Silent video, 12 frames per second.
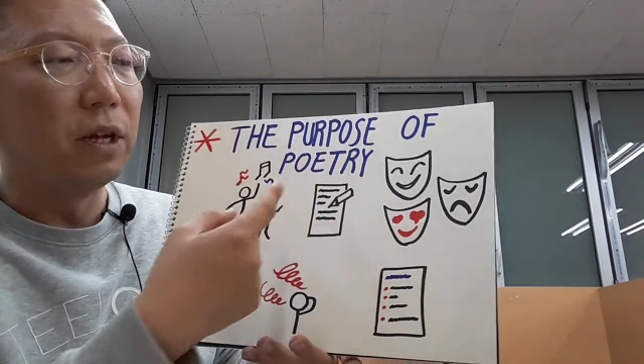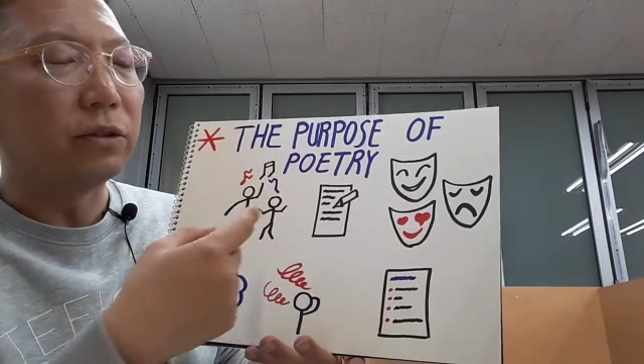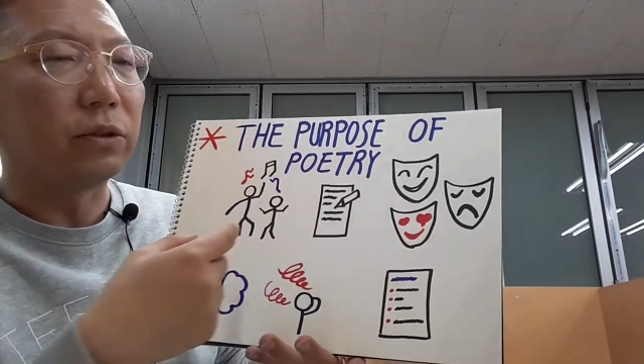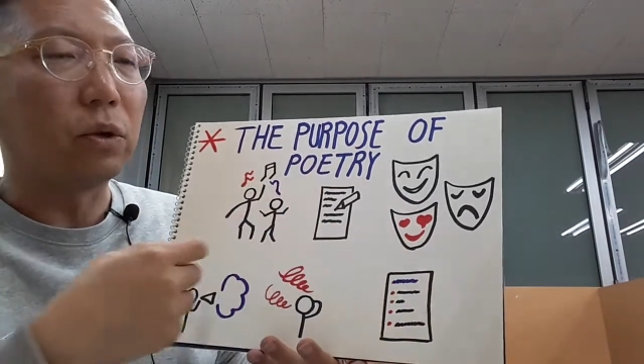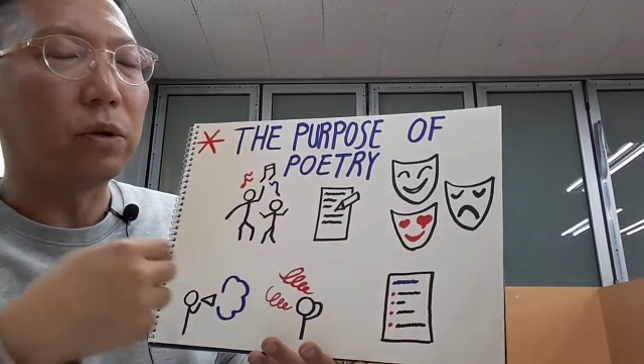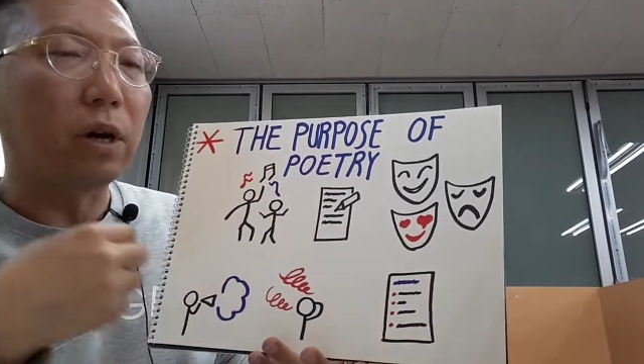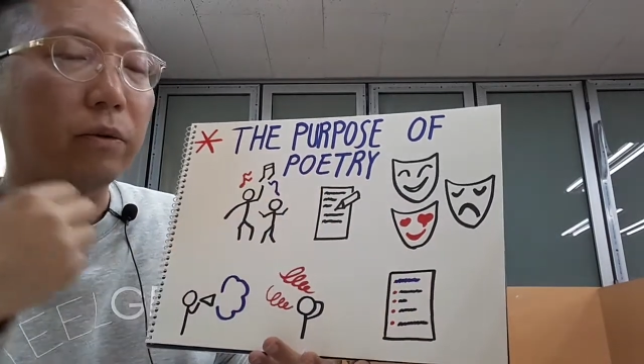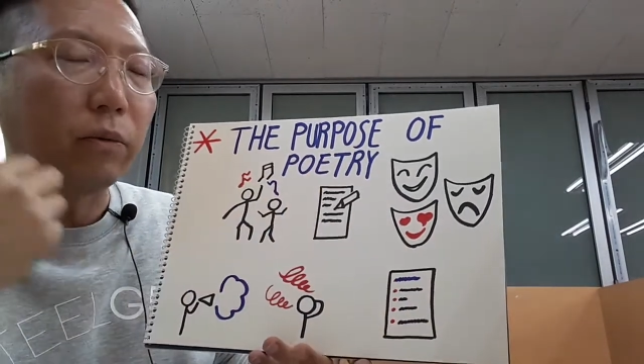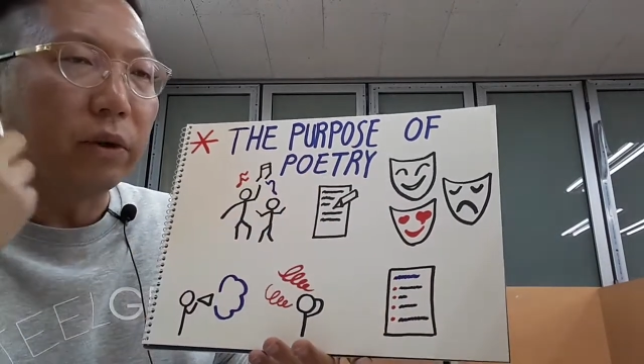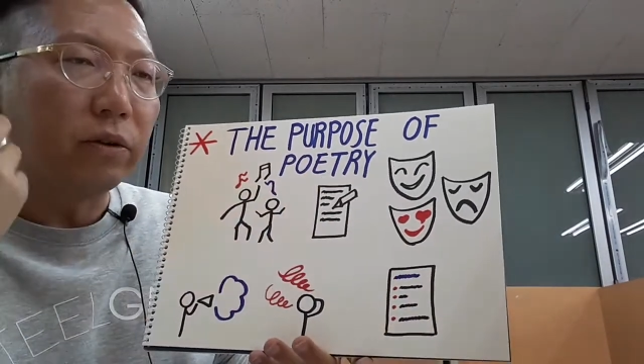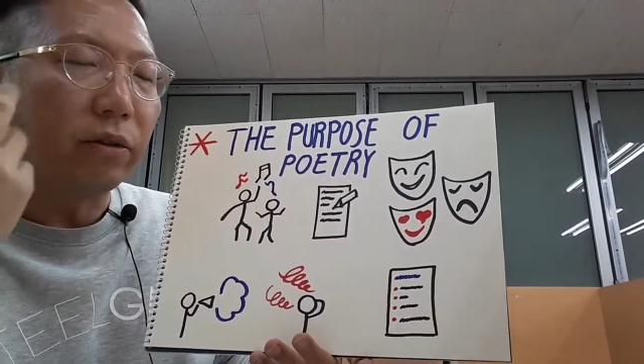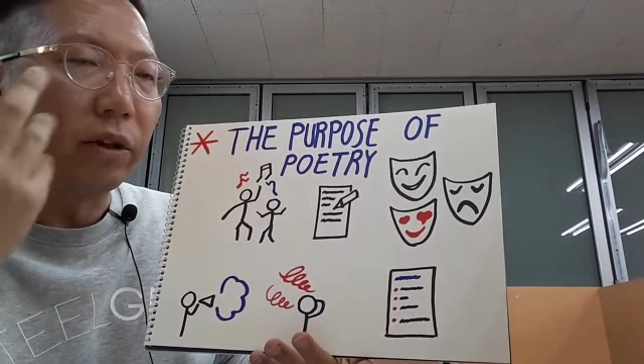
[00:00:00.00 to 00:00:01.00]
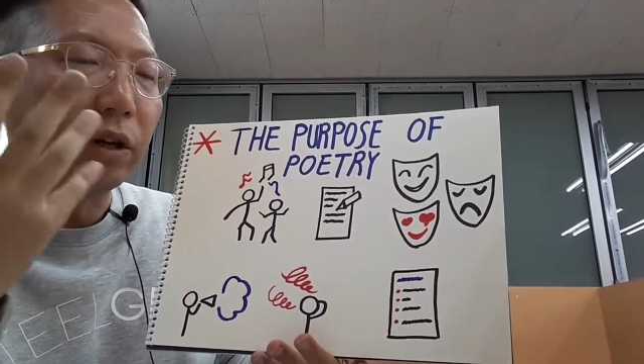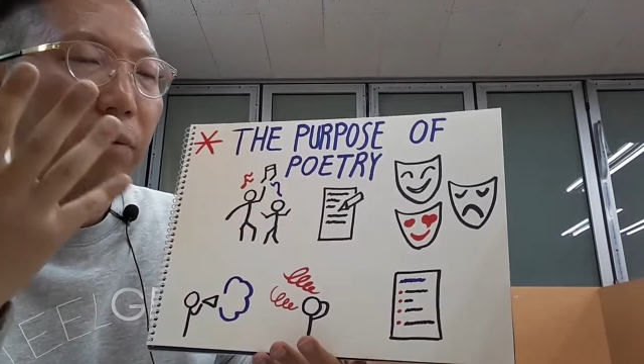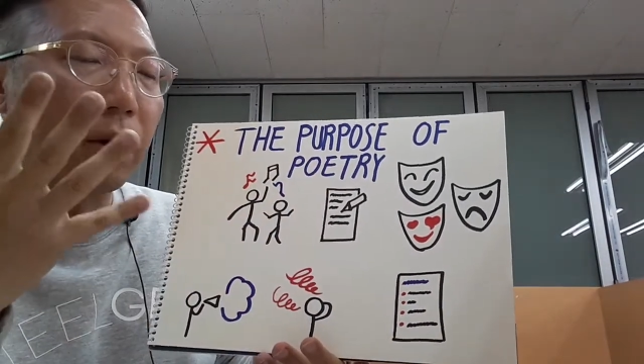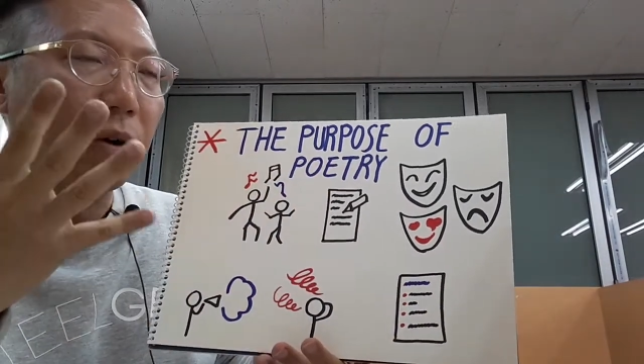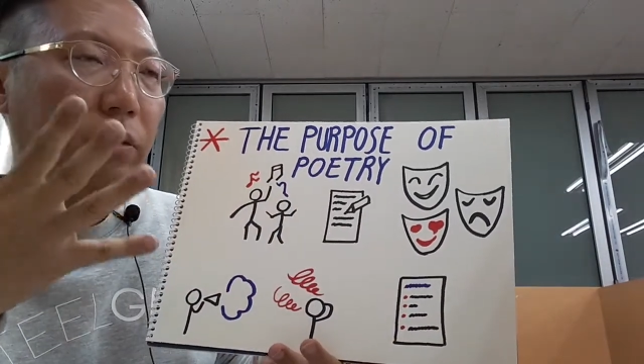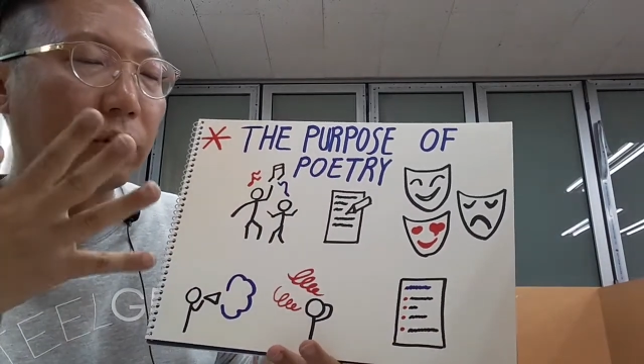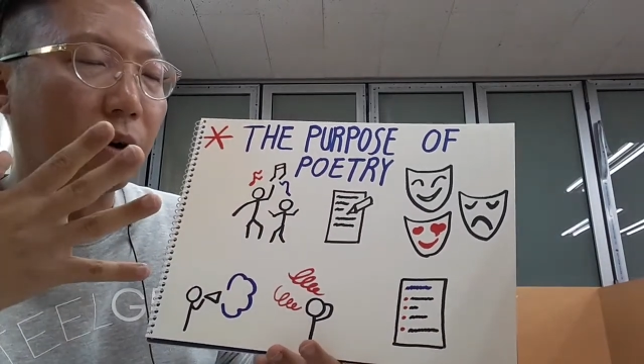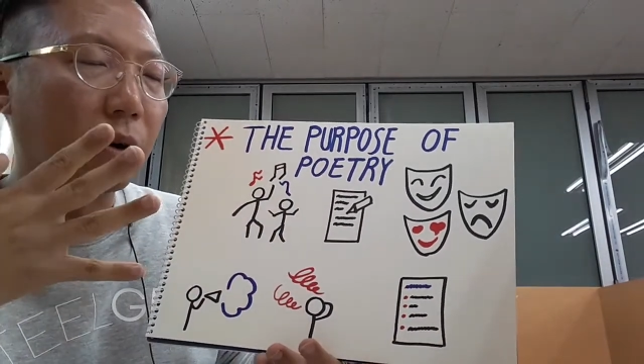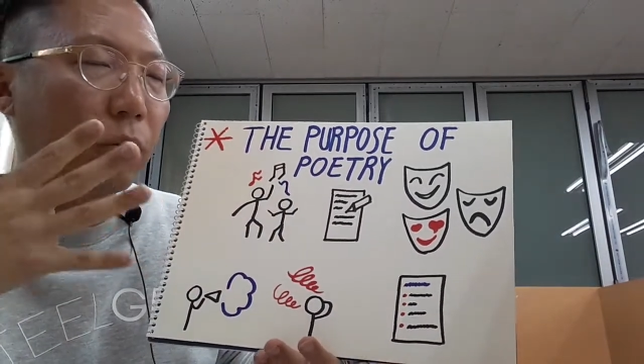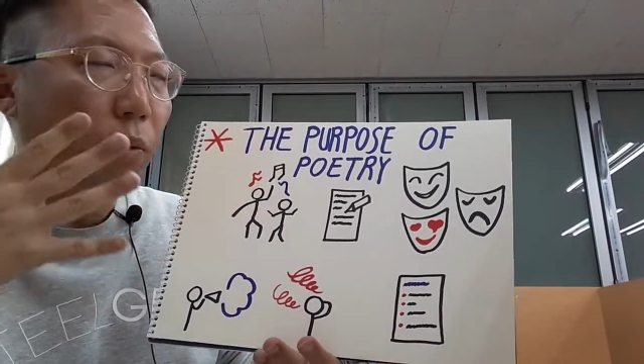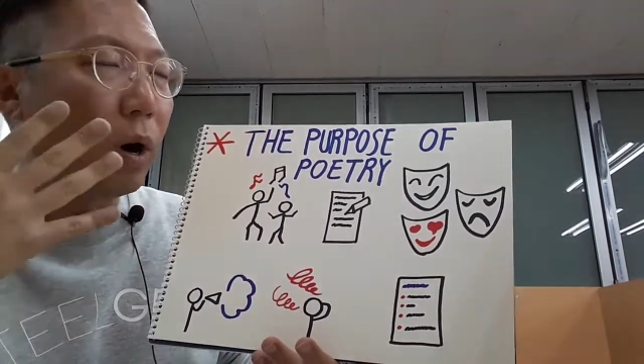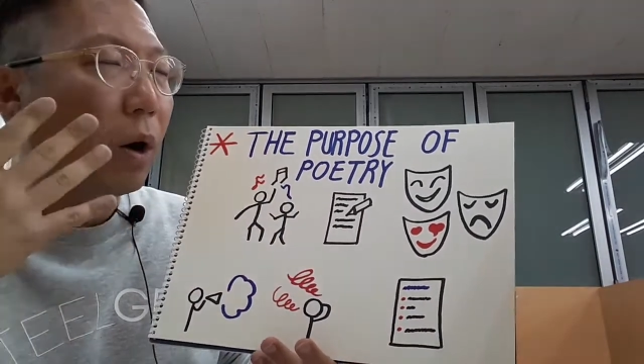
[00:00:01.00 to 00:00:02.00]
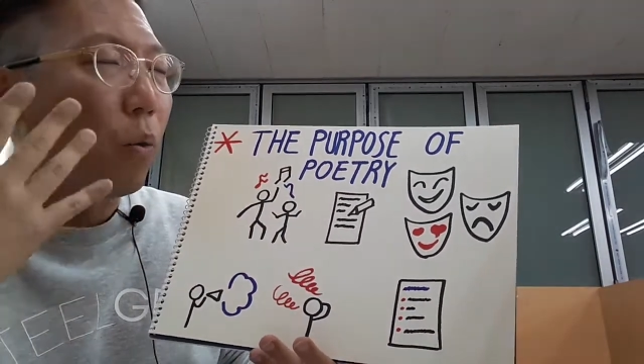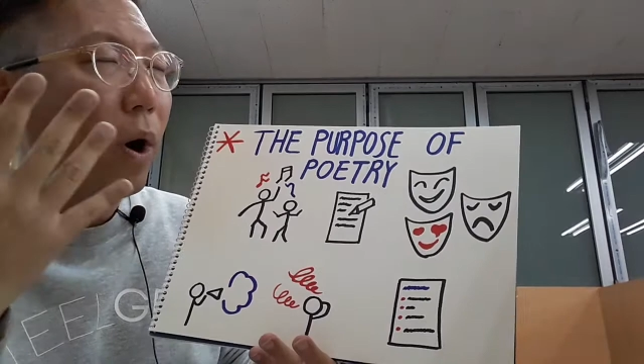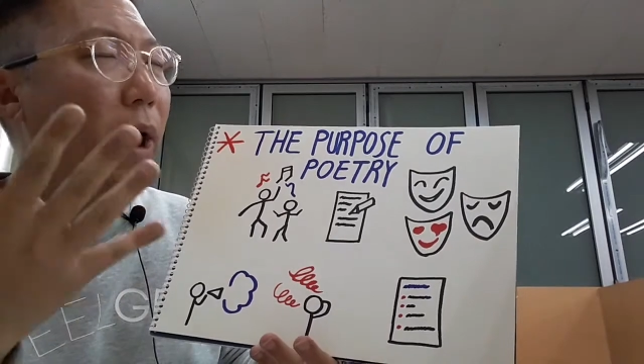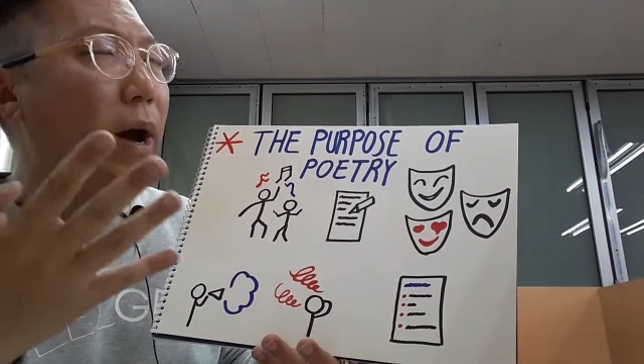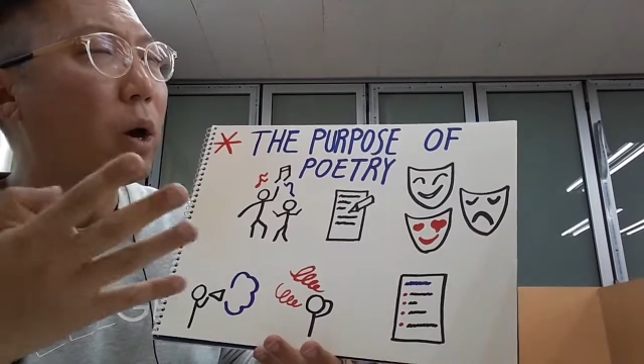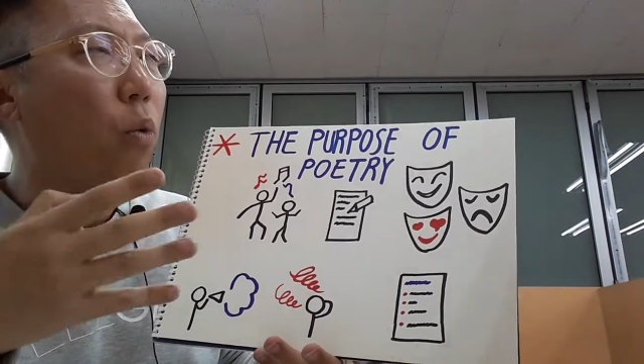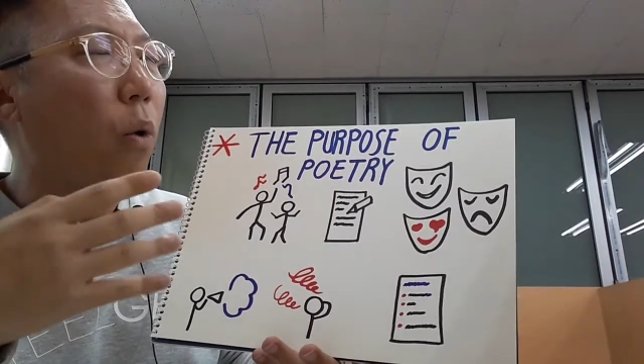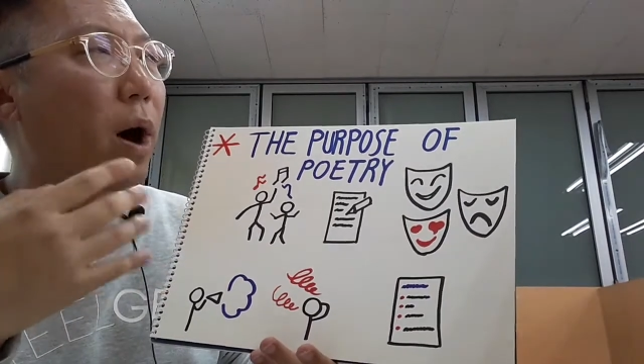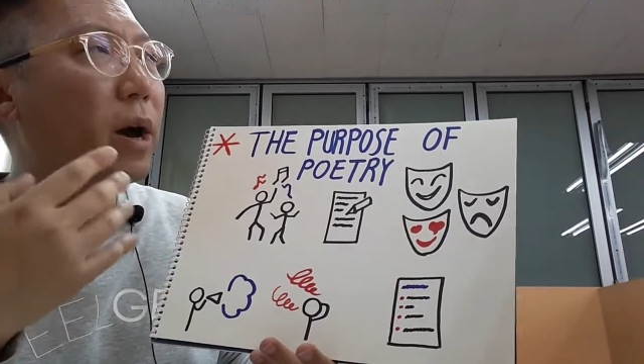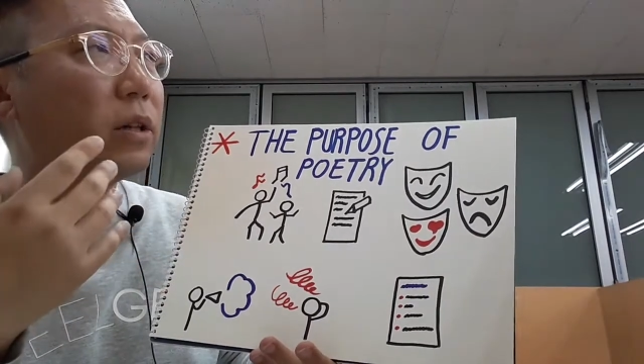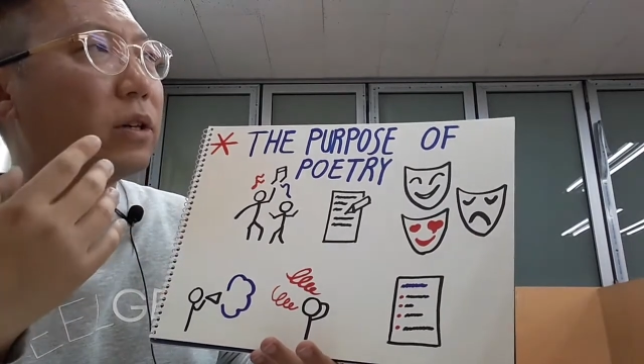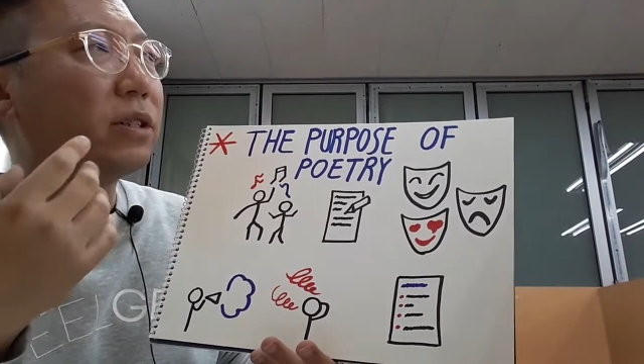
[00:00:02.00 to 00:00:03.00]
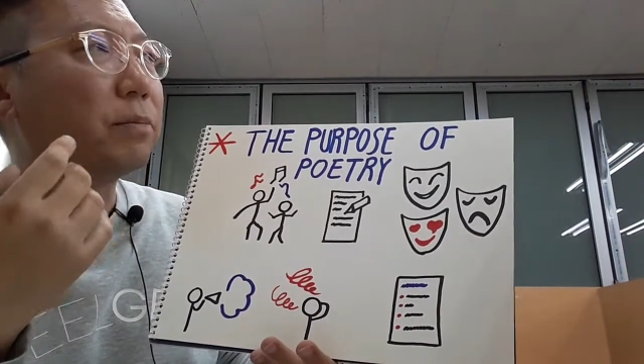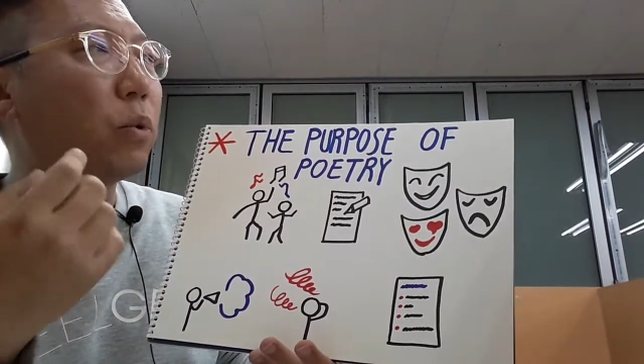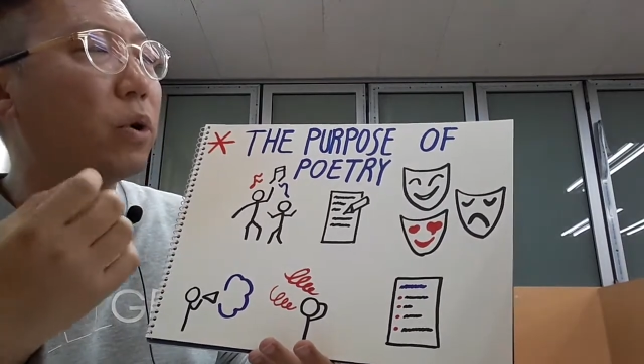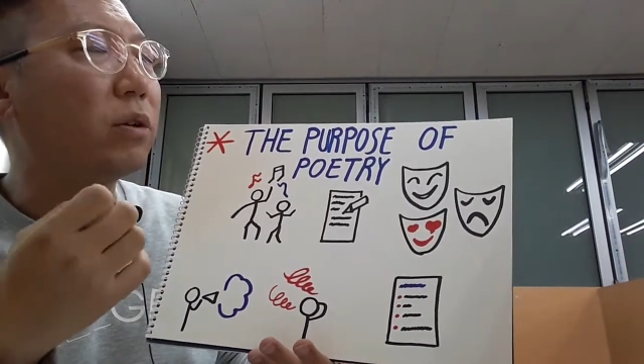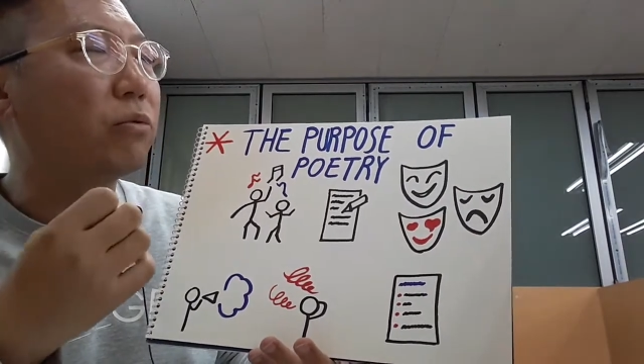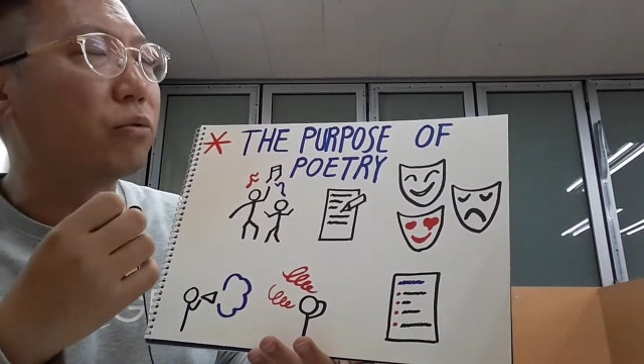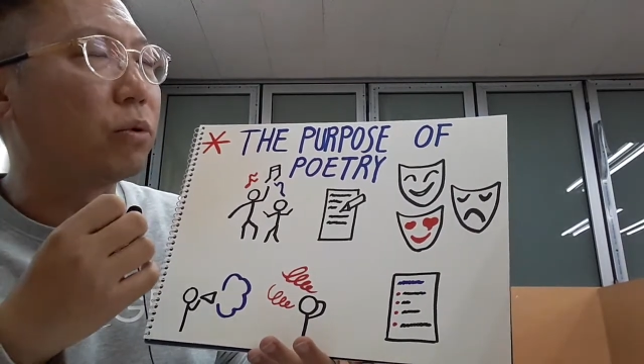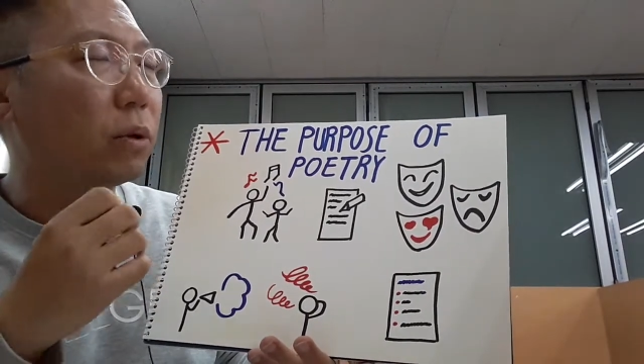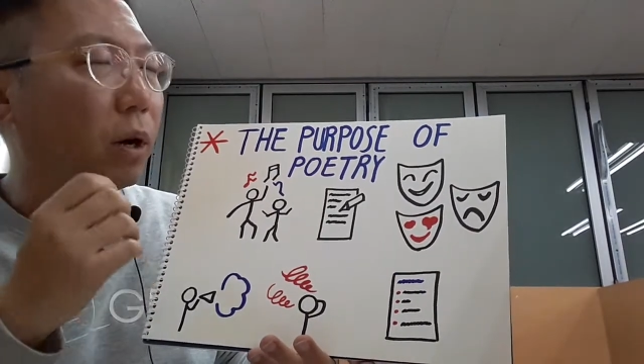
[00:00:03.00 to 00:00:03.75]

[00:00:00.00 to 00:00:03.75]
So when you think about why this poet